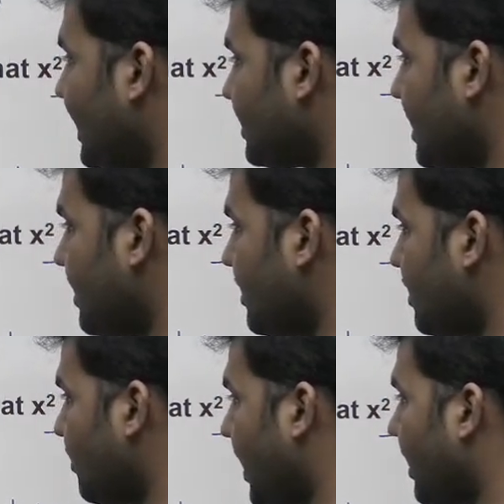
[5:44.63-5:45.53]
than or equal to
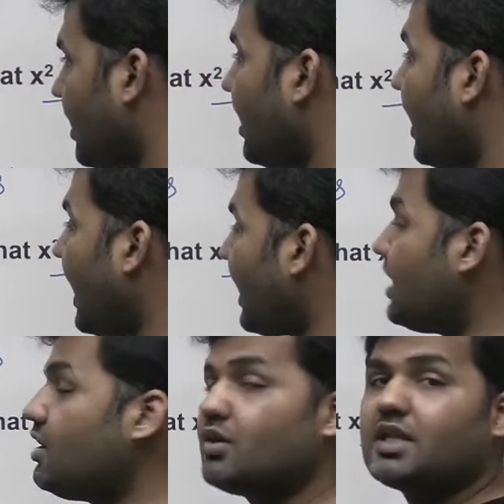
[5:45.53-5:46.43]
1. And I
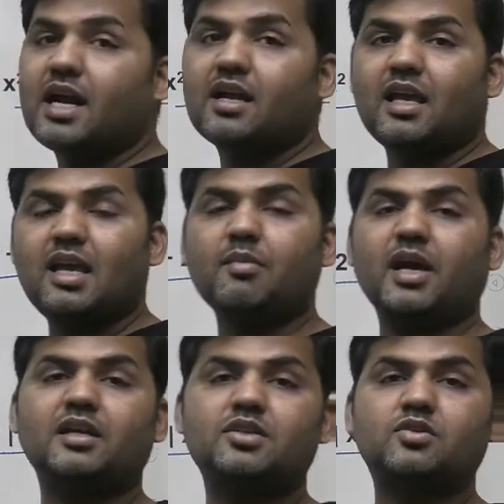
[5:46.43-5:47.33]
know that a
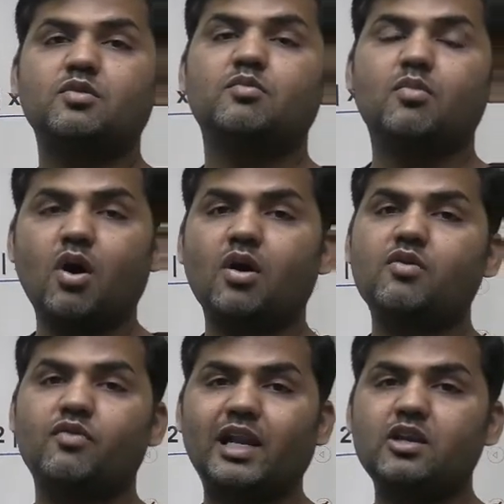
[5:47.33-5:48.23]
minus 2 mod
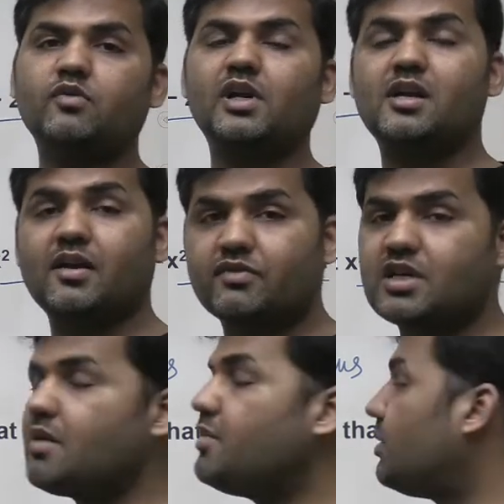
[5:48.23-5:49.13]
value will
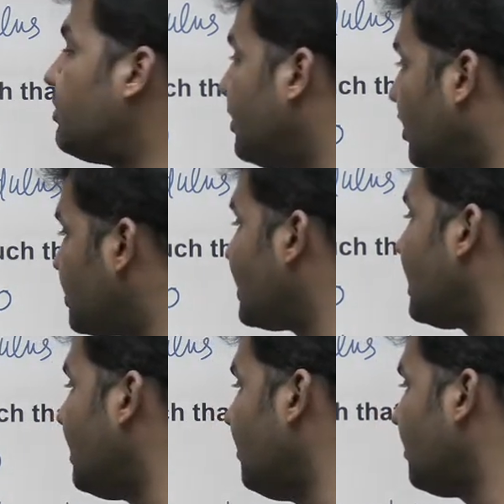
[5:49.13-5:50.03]
definitely be a
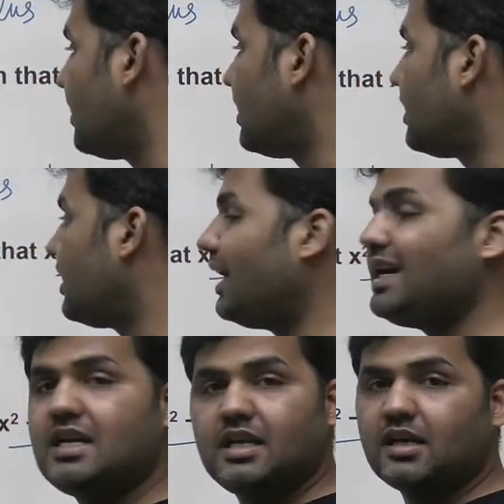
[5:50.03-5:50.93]
positive
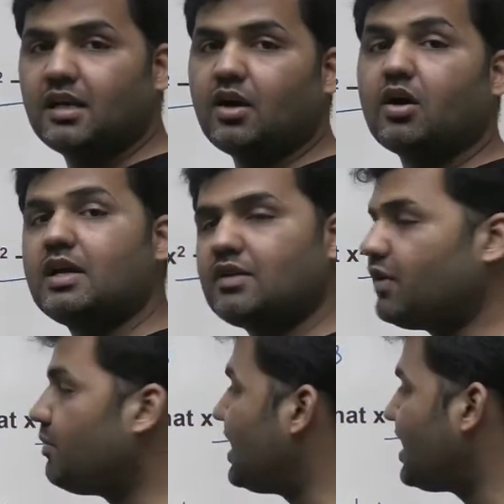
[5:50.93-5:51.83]
integral, or it will
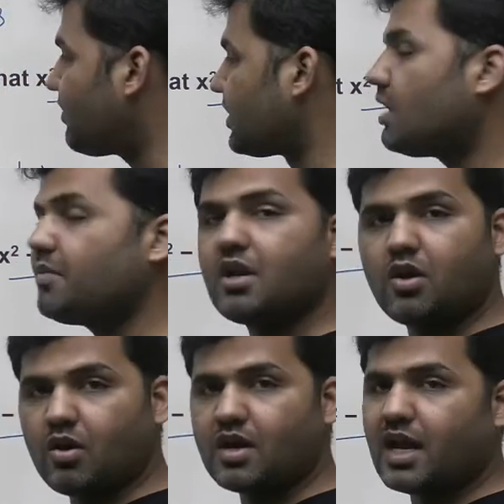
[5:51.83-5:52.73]
be definitely be a
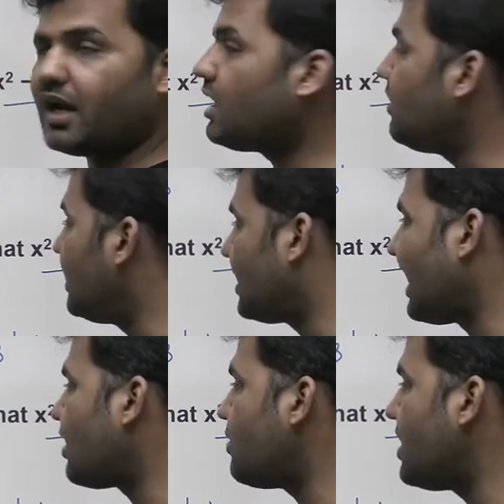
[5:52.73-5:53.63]
non-negative, it
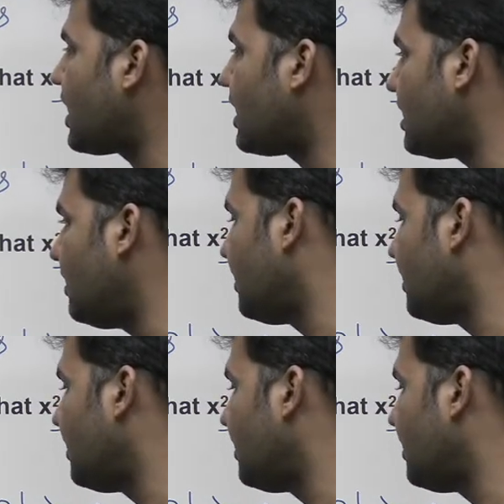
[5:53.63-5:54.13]
cannot be negative.